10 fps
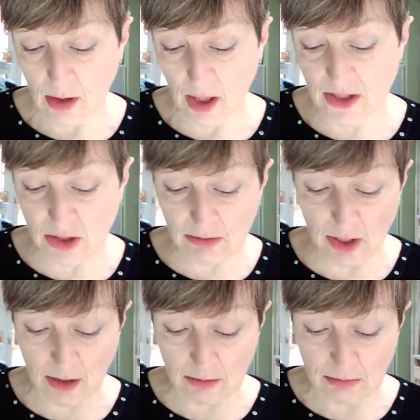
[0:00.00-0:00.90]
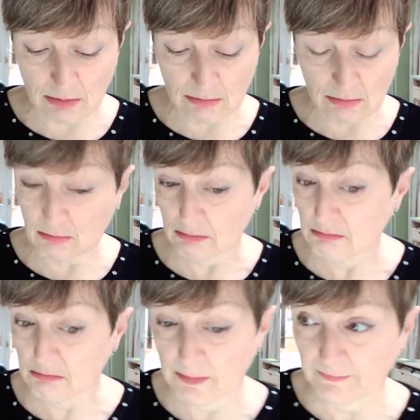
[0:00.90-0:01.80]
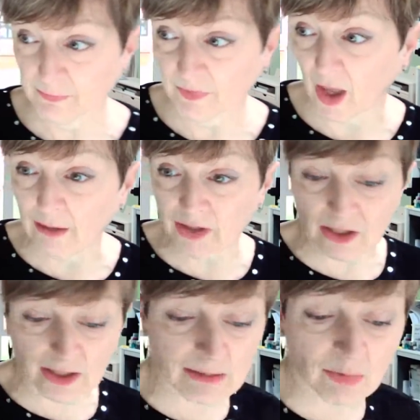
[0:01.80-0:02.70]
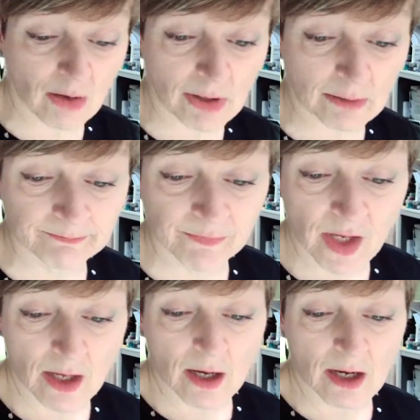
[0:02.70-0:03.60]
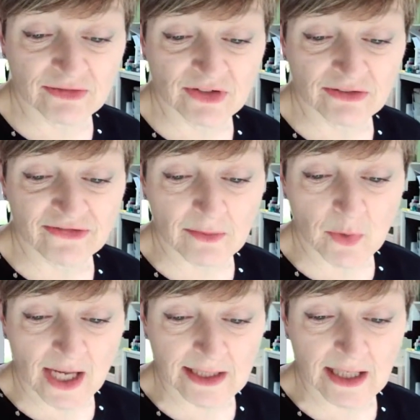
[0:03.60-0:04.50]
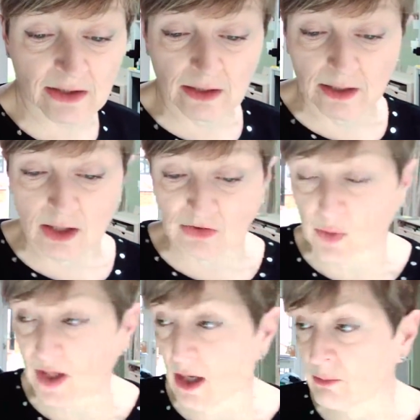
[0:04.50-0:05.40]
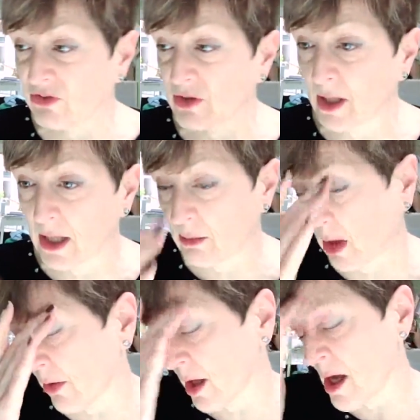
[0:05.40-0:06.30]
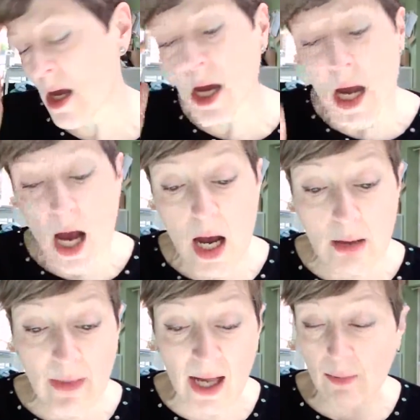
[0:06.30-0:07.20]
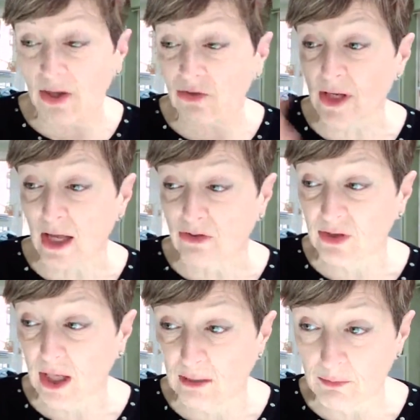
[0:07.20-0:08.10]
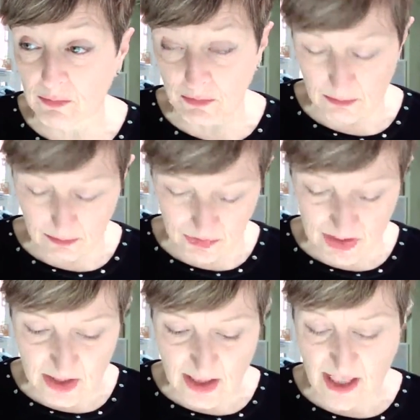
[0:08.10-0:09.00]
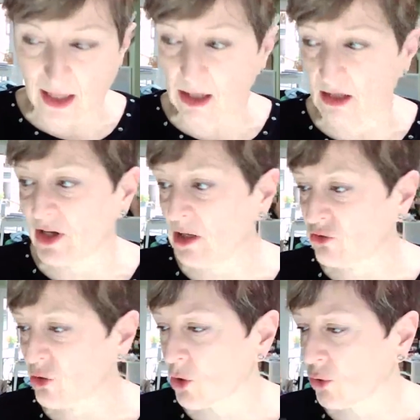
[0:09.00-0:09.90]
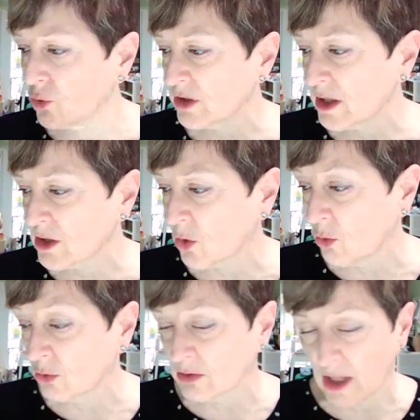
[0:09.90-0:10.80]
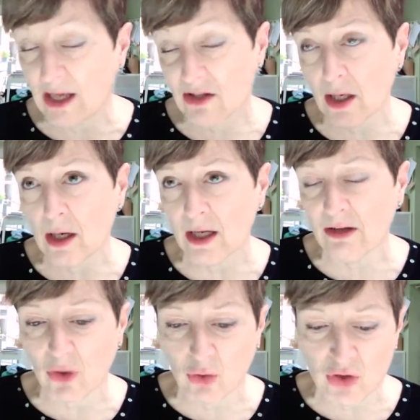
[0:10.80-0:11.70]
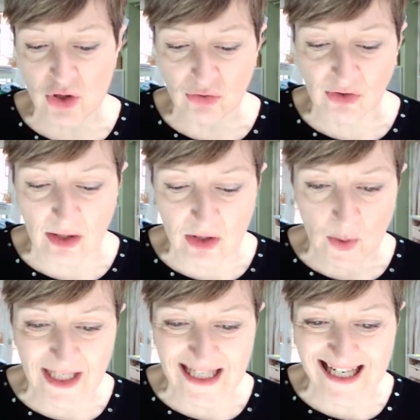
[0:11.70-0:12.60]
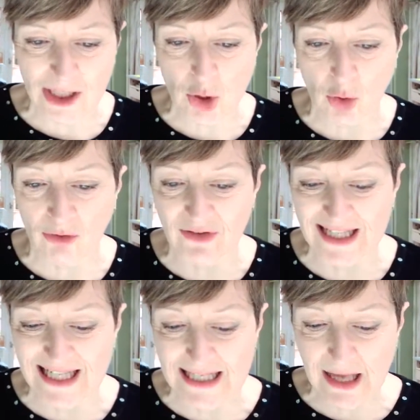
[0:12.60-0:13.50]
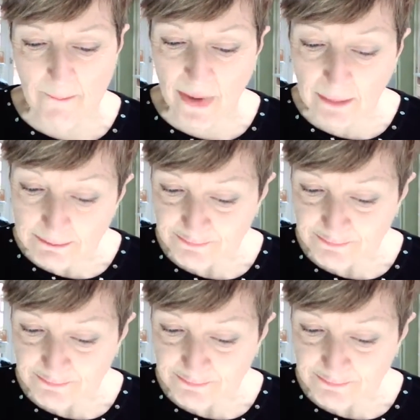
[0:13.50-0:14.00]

I don't know. I'm going to keep going. After the fun we had here last week, I'm just going to keep going. Um, anyway, so yes, it this is a live. It's recorded, or it's live on Tuesday, the twenty-second of December.